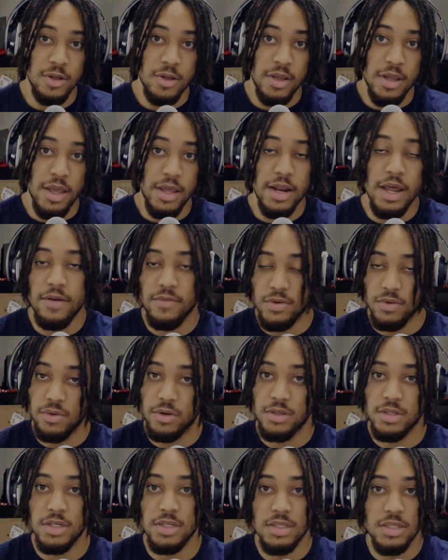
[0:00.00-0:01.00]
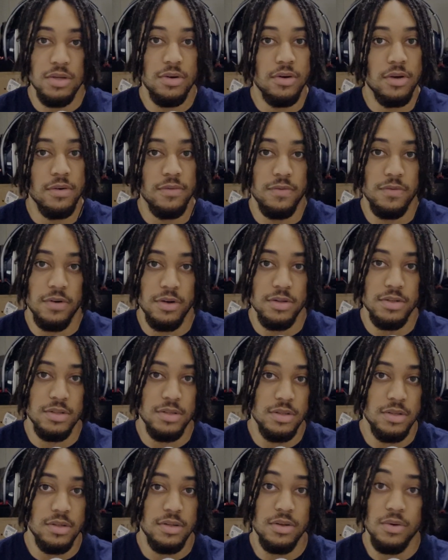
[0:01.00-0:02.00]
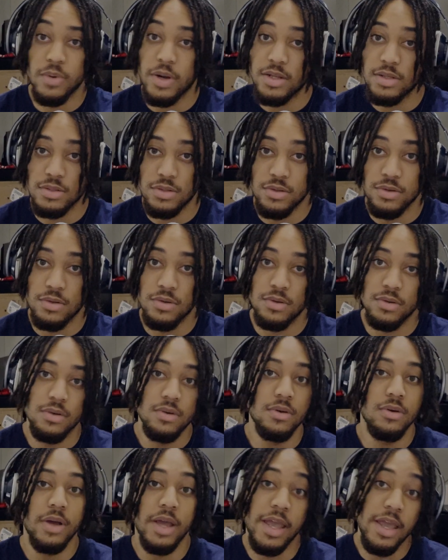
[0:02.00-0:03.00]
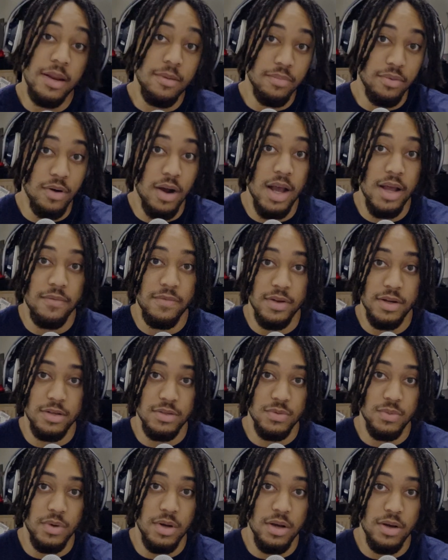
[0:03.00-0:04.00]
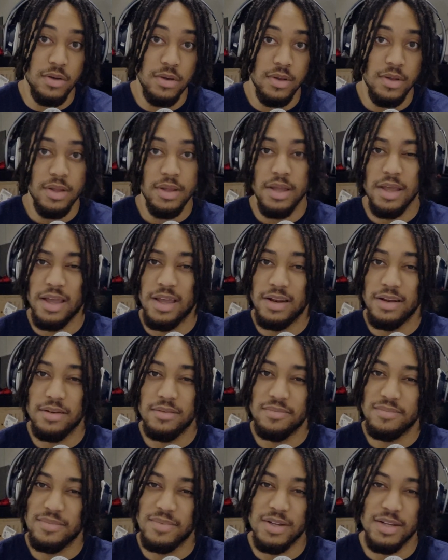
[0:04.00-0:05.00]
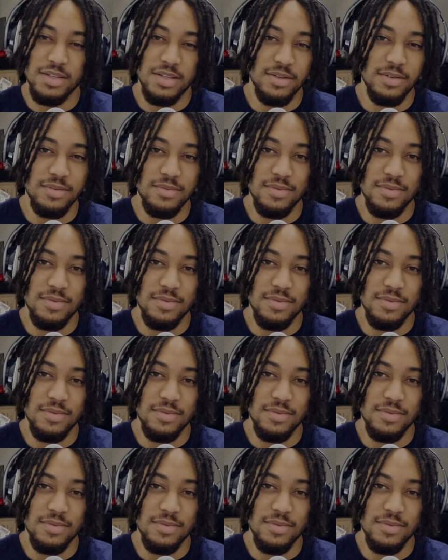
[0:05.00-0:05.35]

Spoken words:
and afterwards he still confronts the Red Skull in private as well, and doesn't